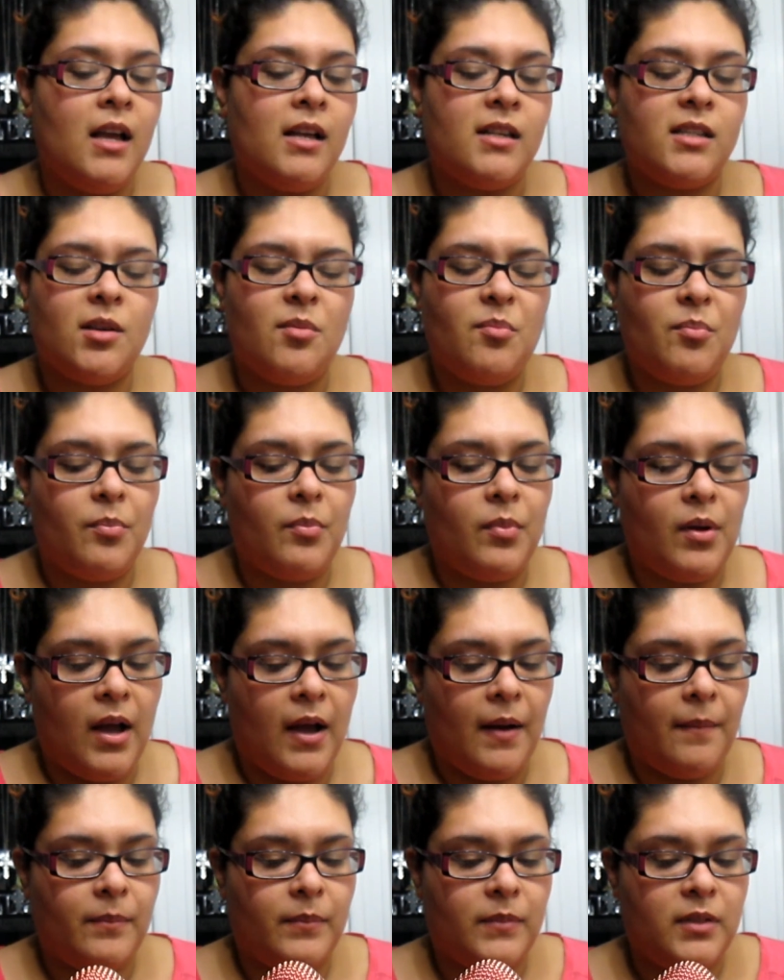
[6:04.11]
Some
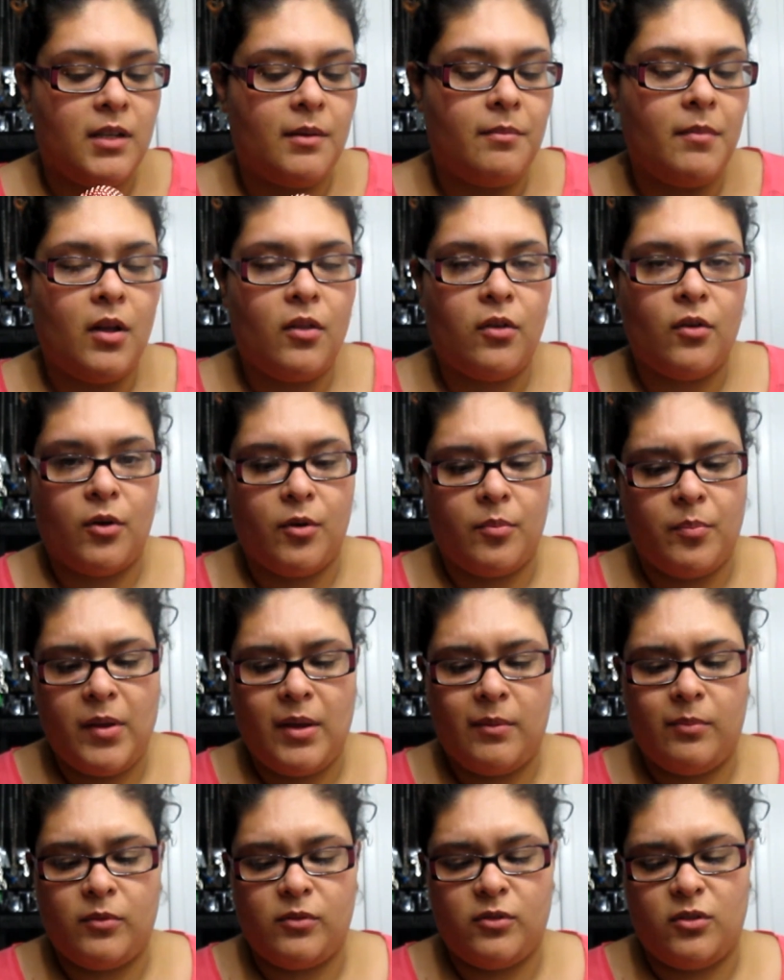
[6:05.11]
other
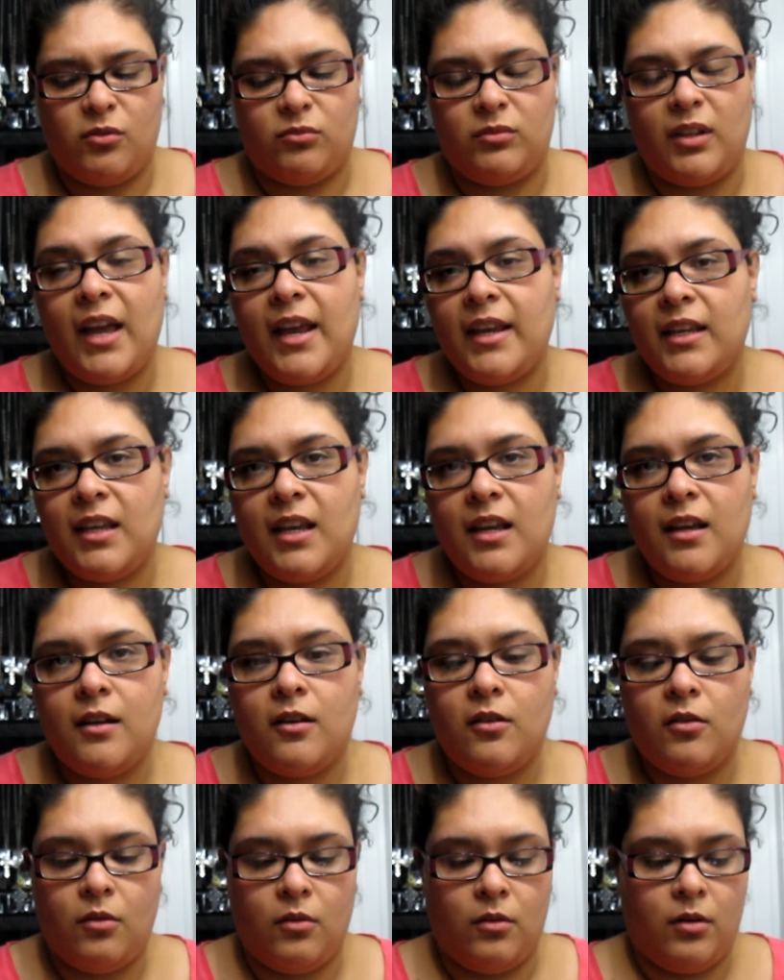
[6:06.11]
people don't like it,
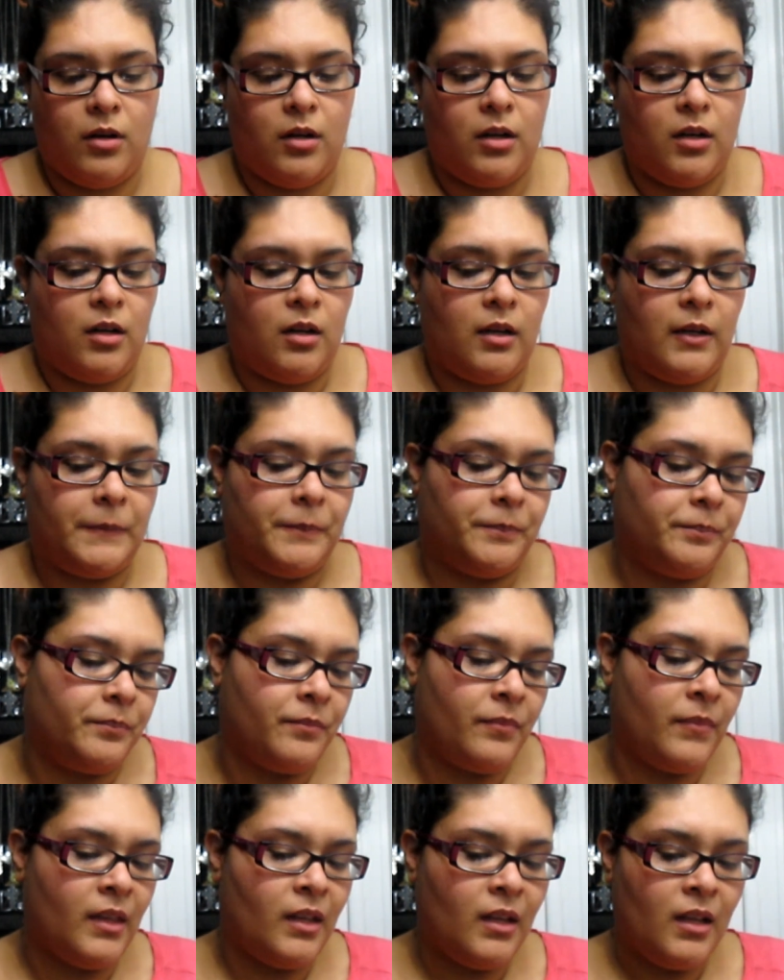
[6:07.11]
or
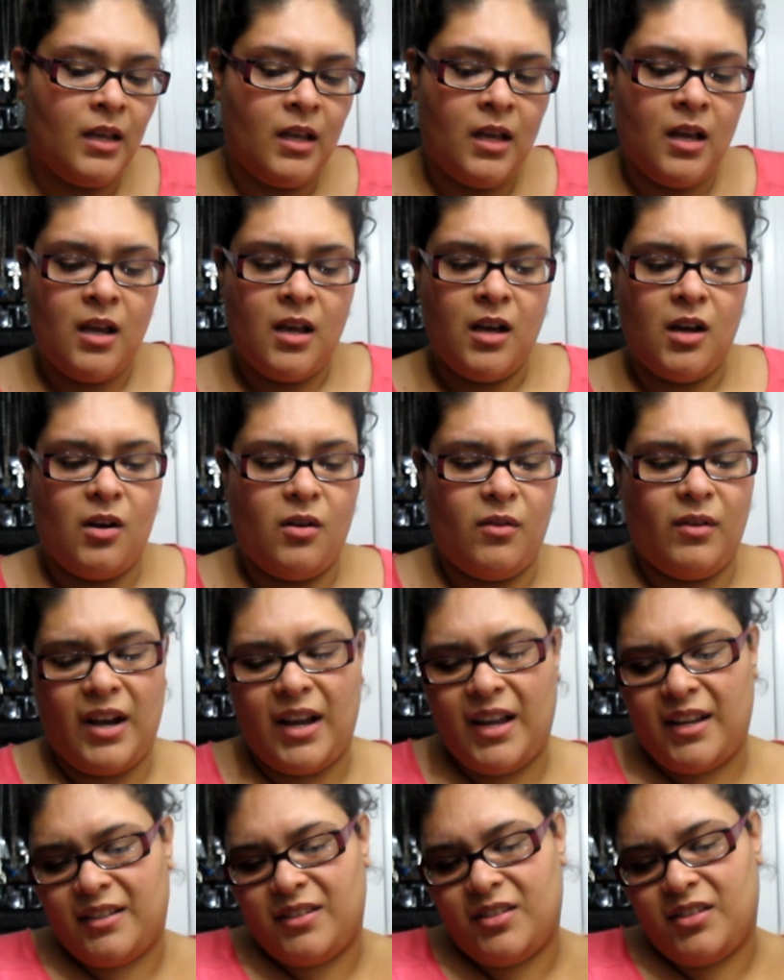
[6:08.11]

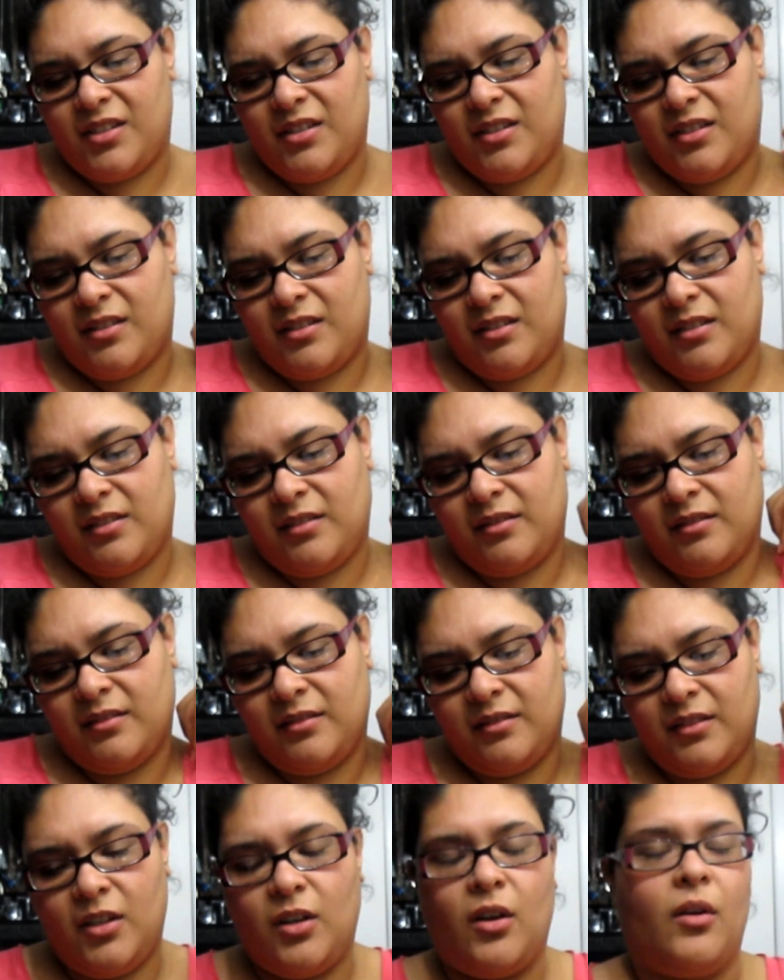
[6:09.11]
it's just,
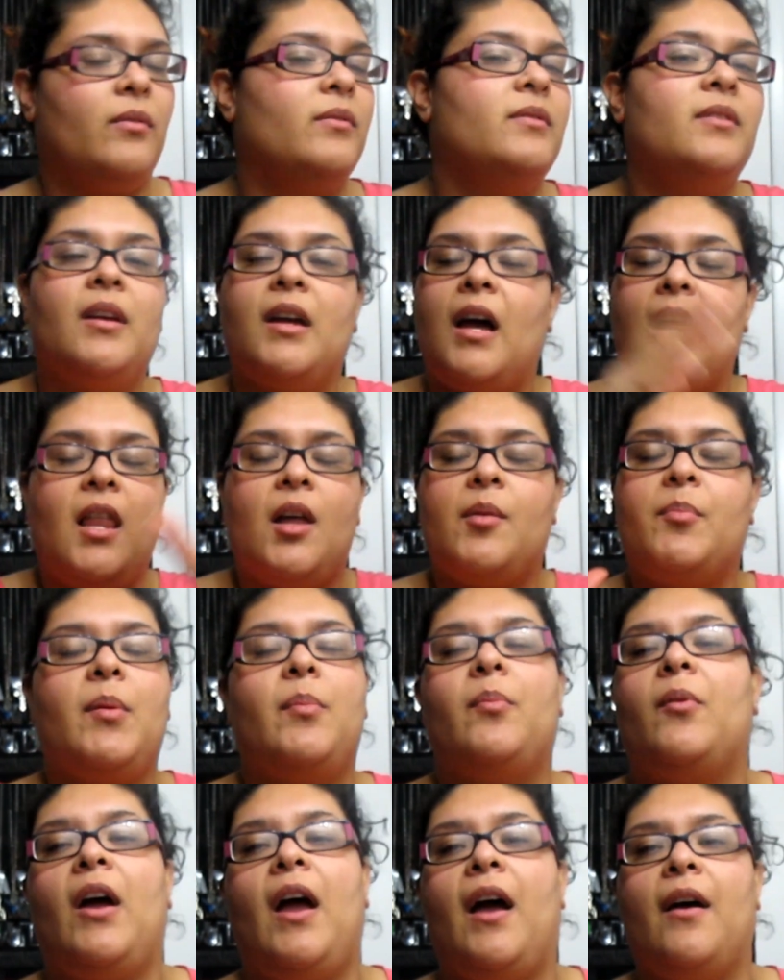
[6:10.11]
you know, a lot of
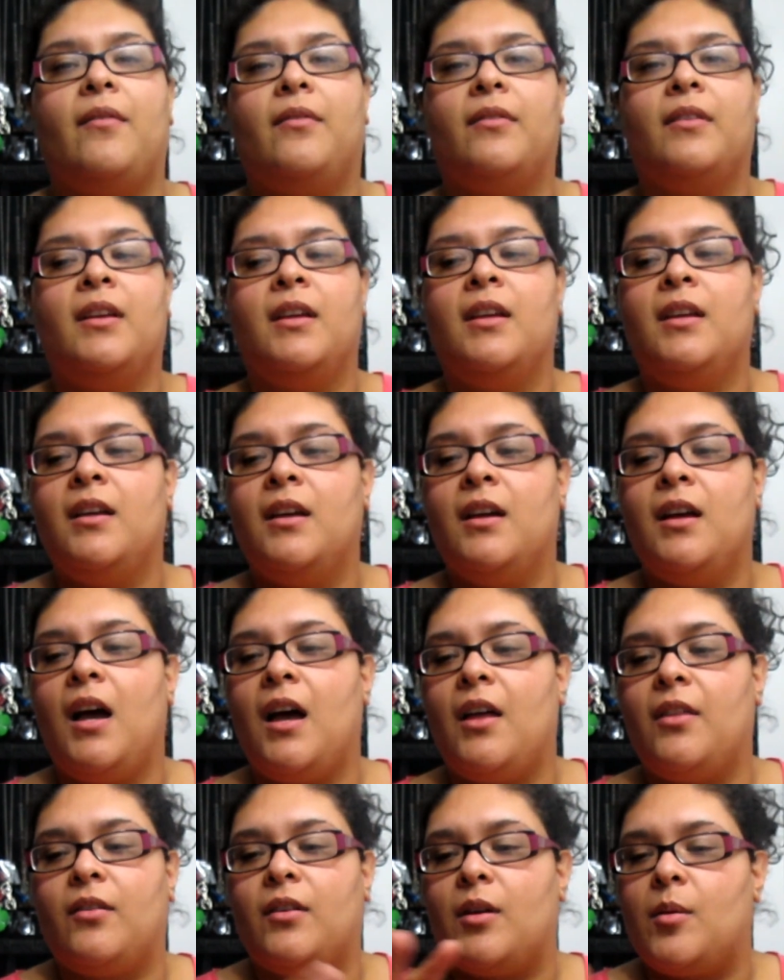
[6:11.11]
people have
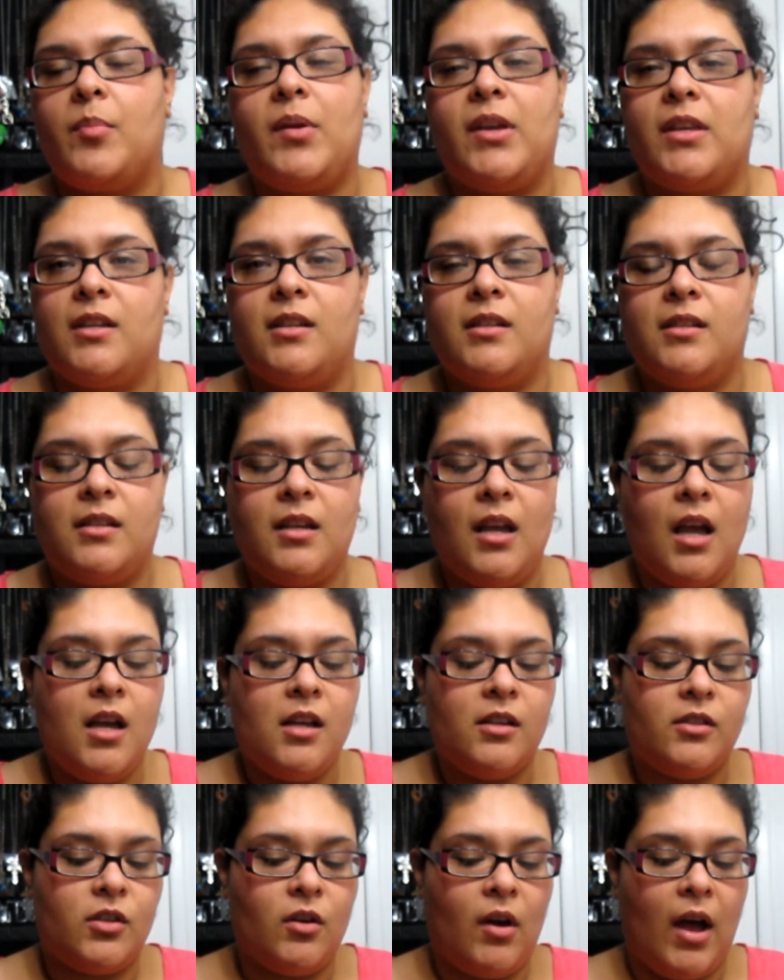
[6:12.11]
other opinions.
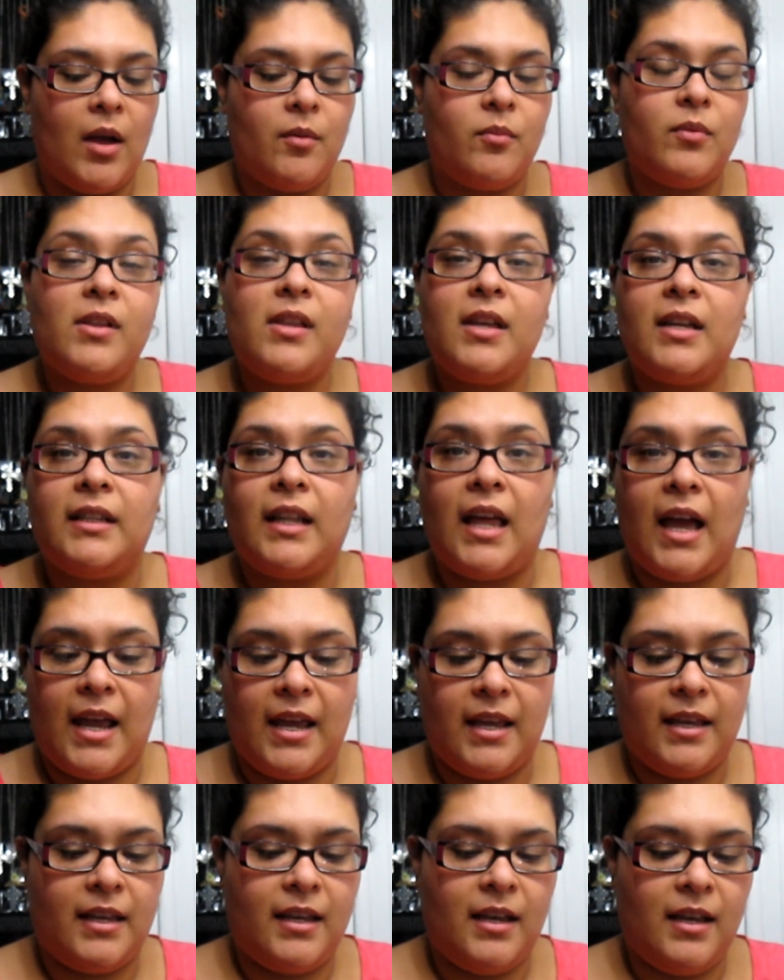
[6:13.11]
So I really
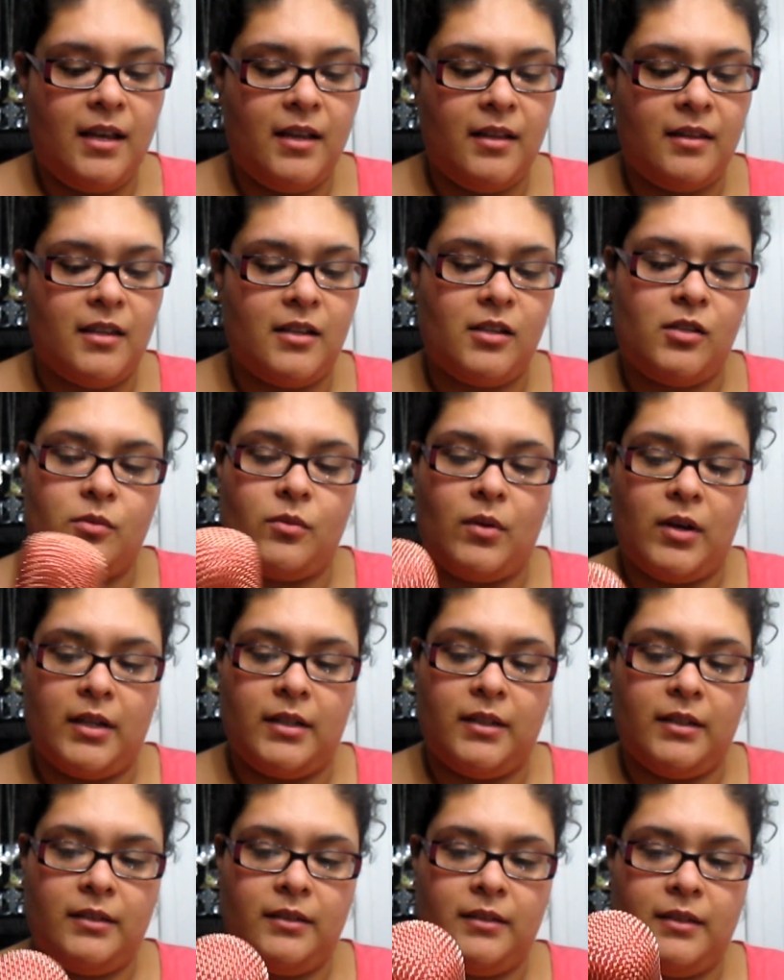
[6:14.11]
like this
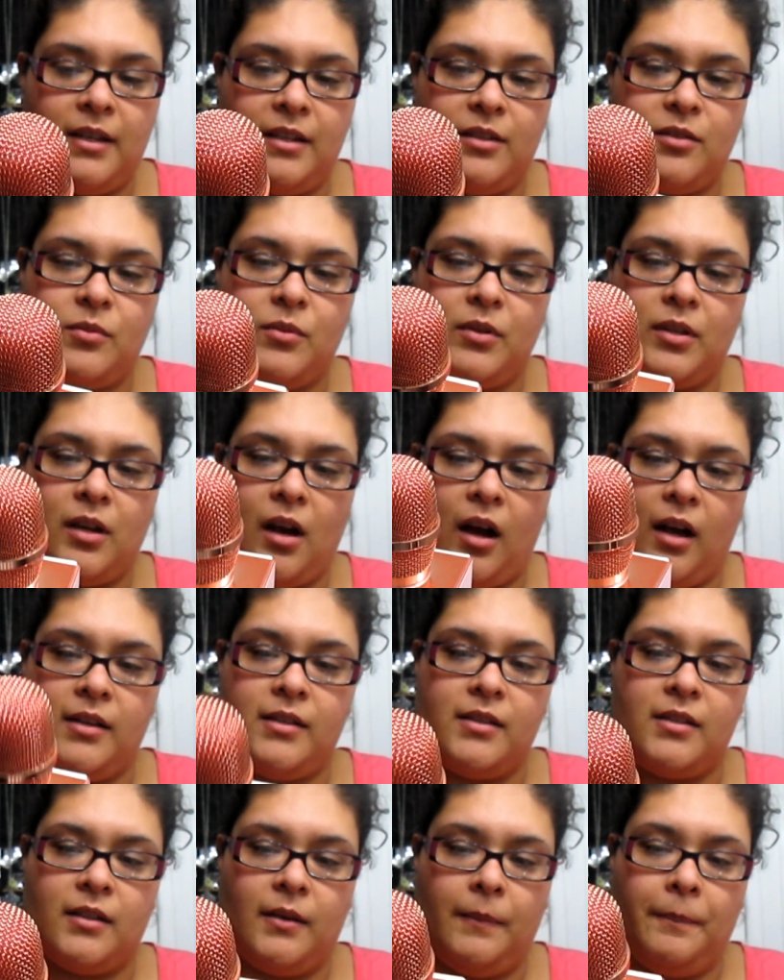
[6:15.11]
one. It's really
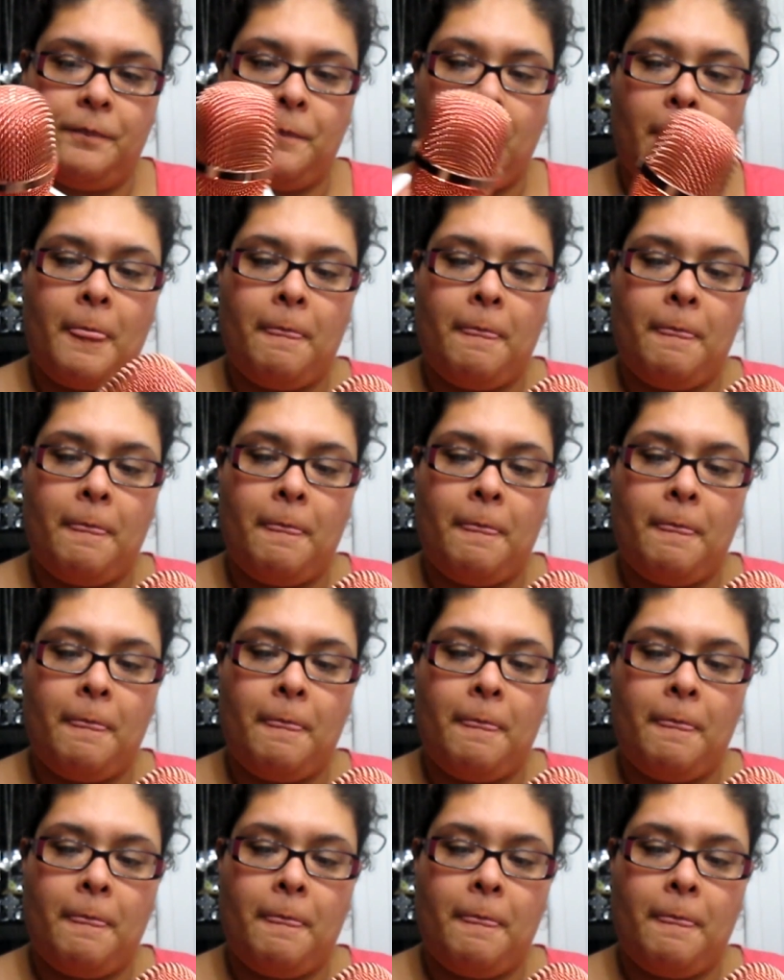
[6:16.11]
awesome.